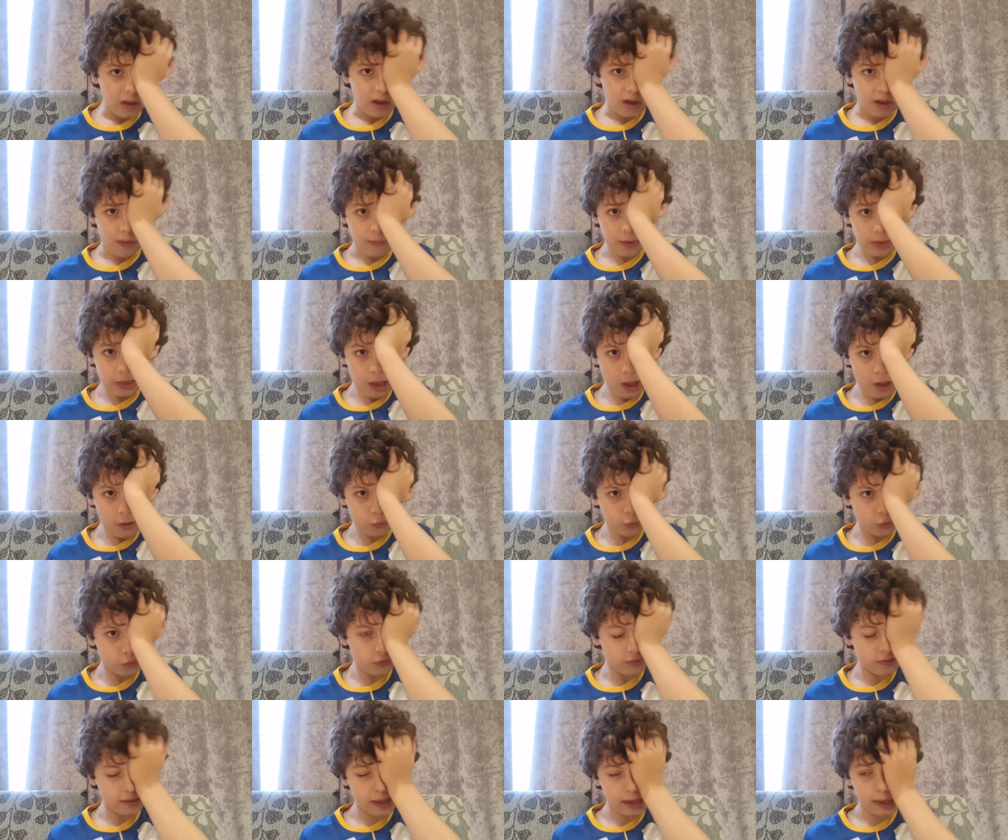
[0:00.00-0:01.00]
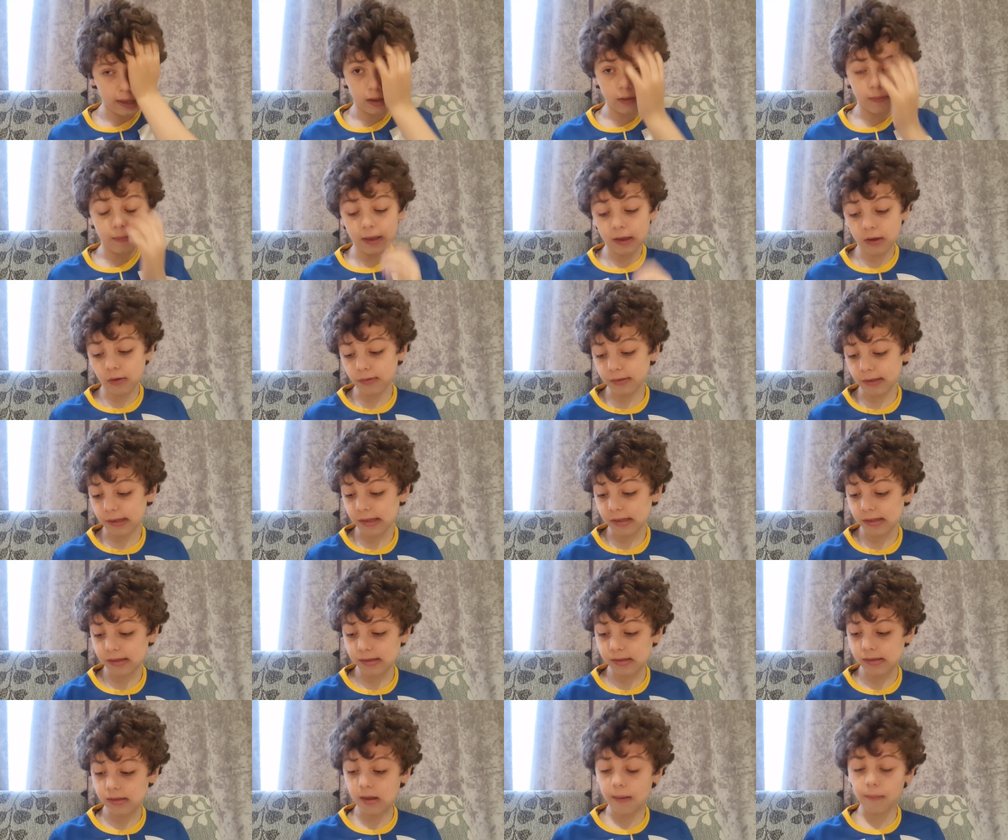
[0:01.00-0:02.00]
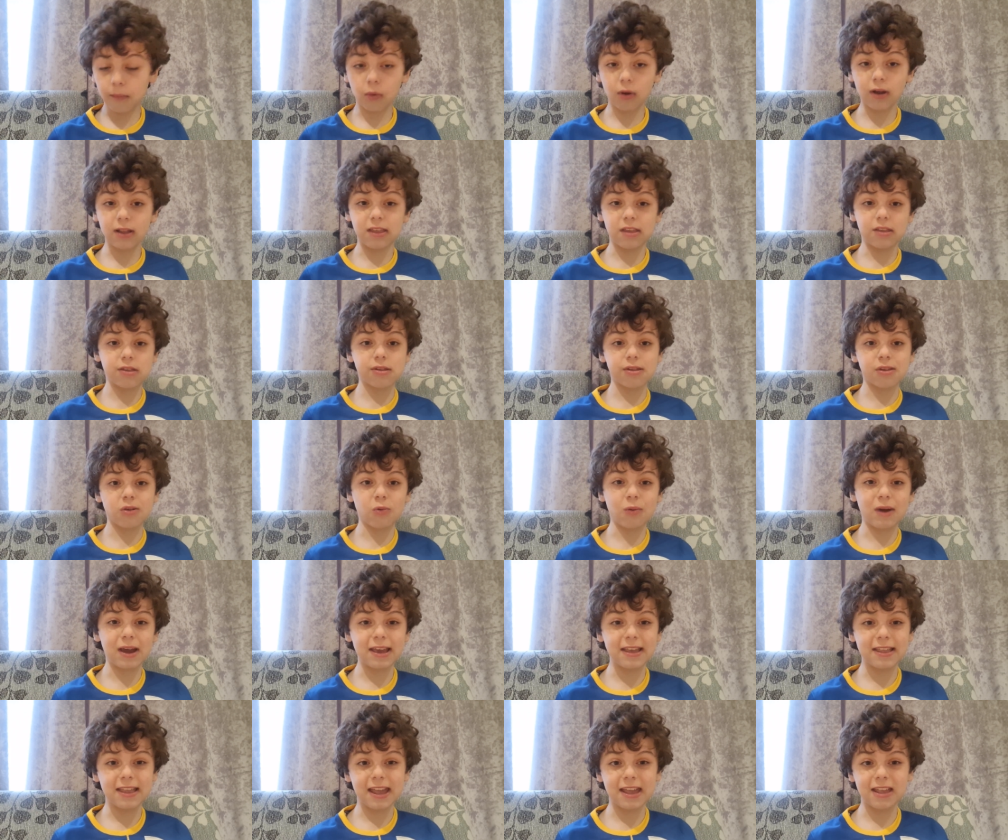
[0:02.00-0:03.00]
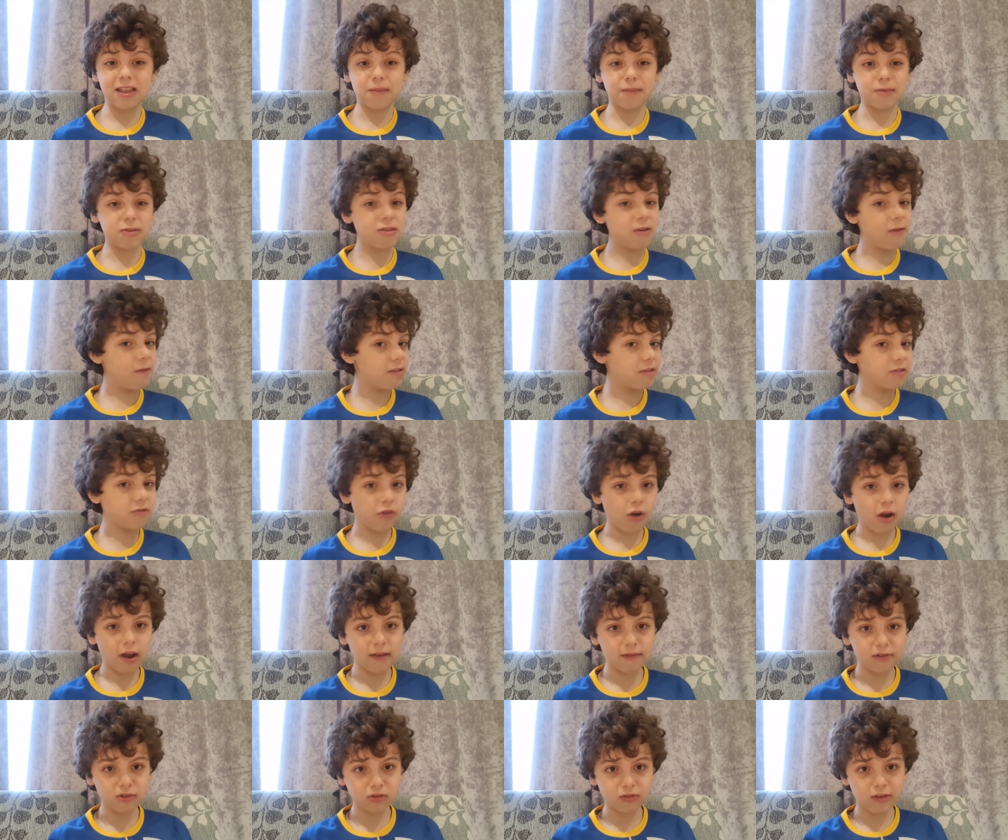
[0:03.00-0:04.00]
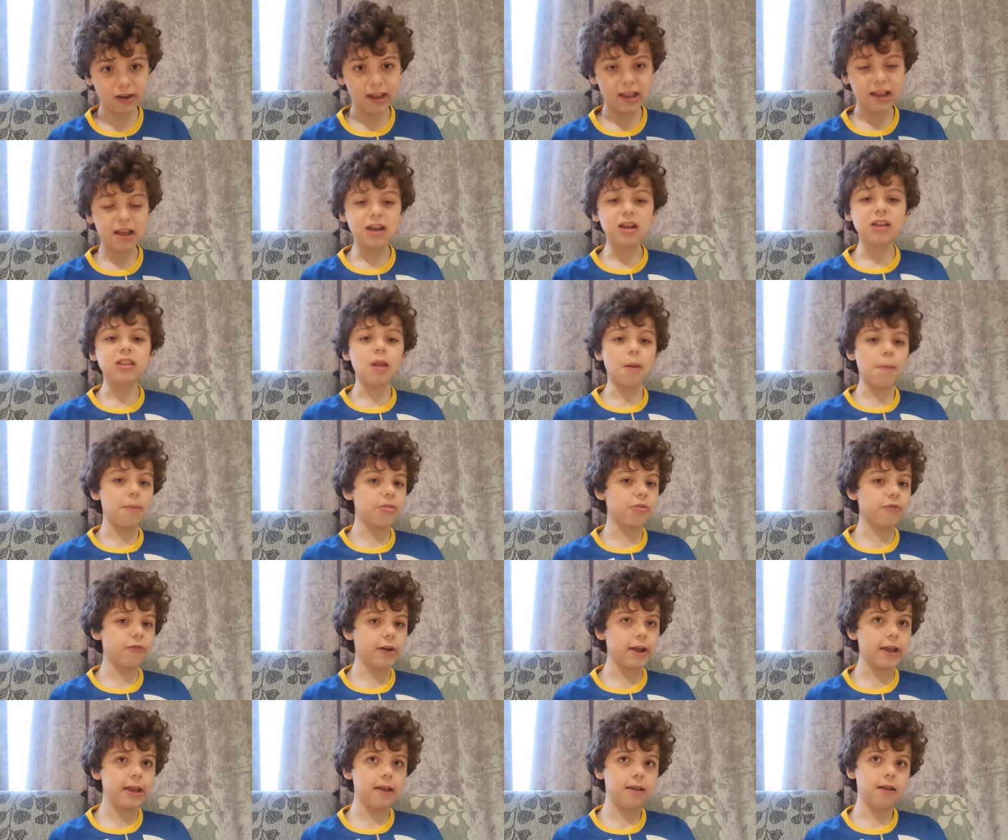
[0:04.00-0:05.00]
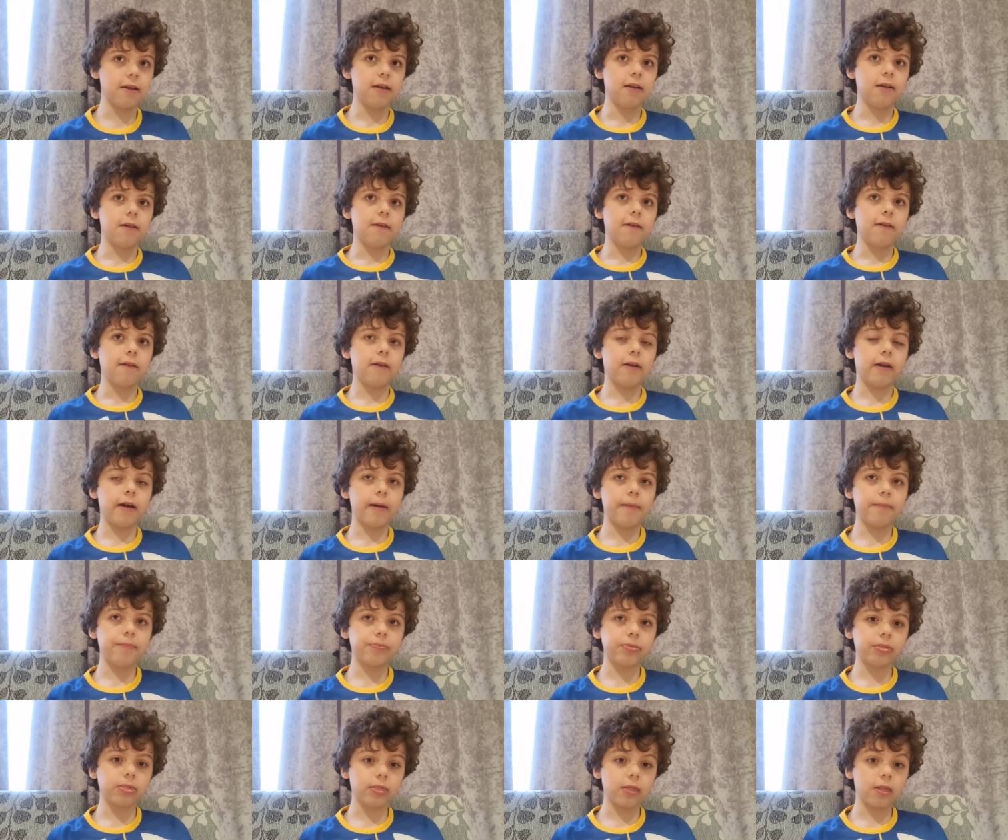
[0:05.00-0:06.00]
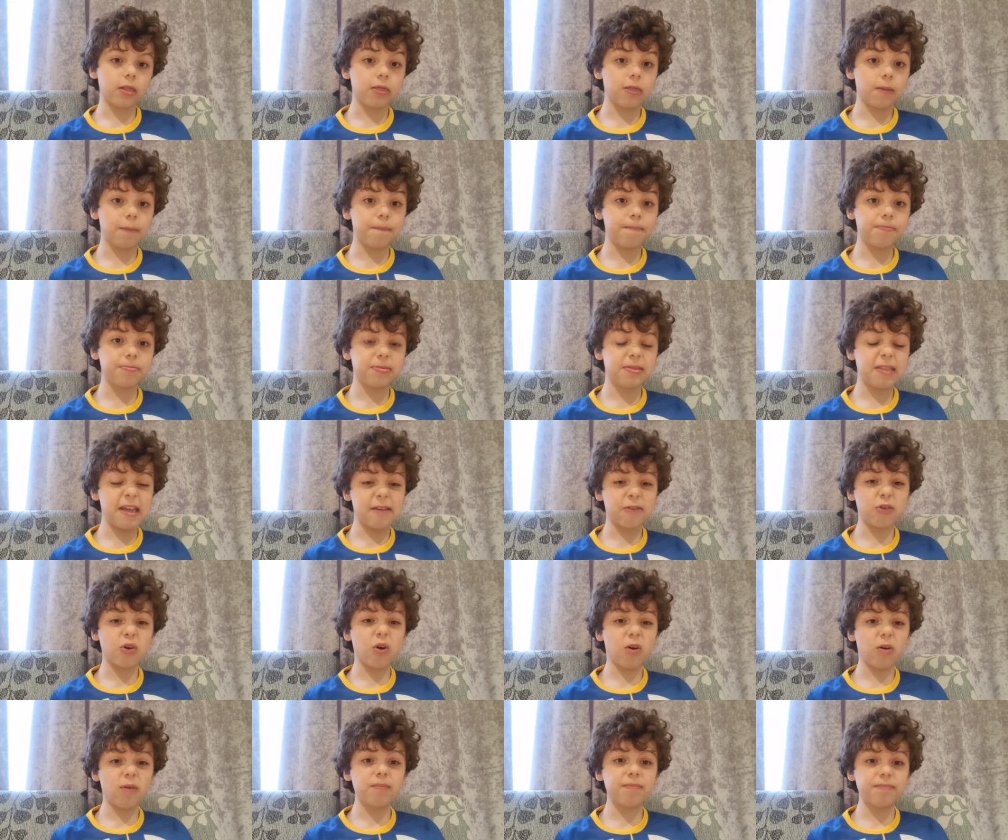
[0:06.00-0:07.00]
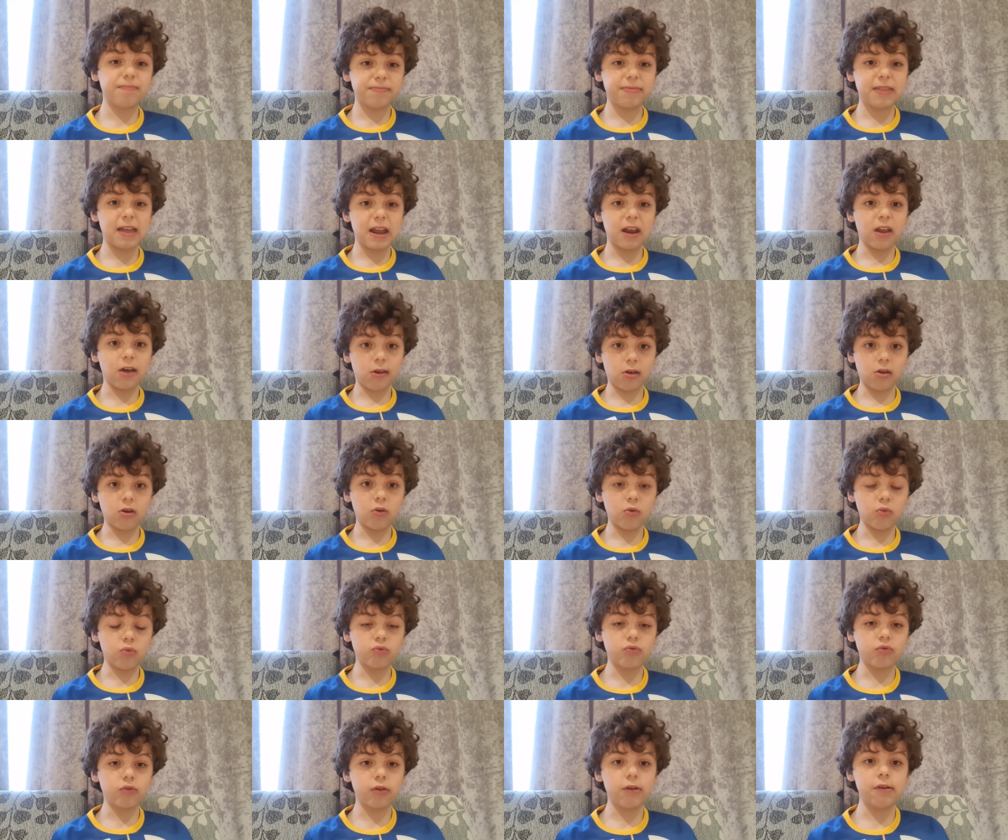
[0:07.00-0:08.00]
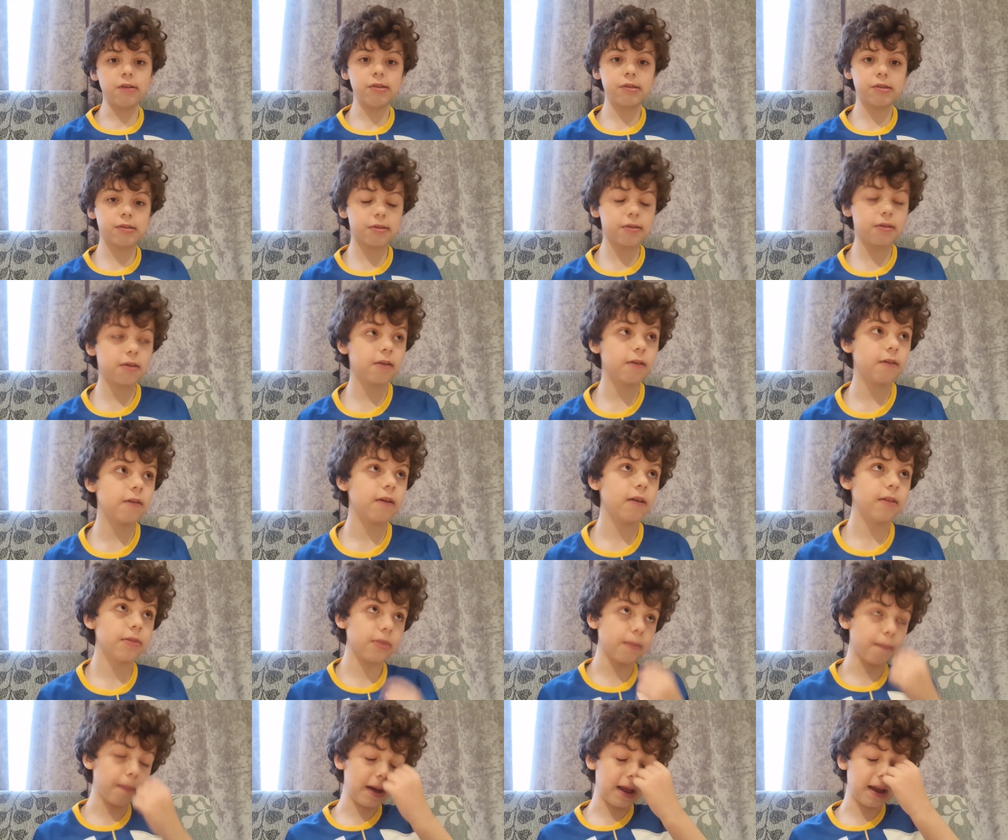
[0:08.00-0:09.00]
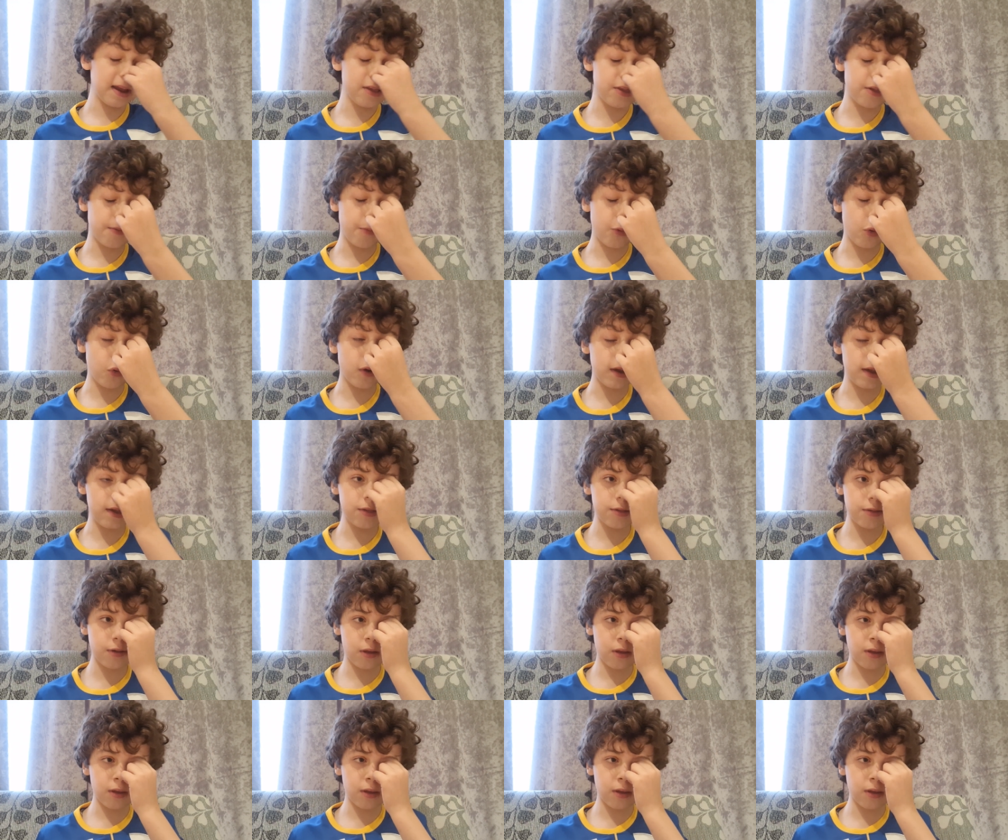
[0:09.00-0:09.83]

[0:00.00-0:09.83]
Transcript: Uh, my dad won't take me because it's number one, it's an away day. Number two, it's a rivalry. Number three, um, they've got they're like ultras, the Palace boys.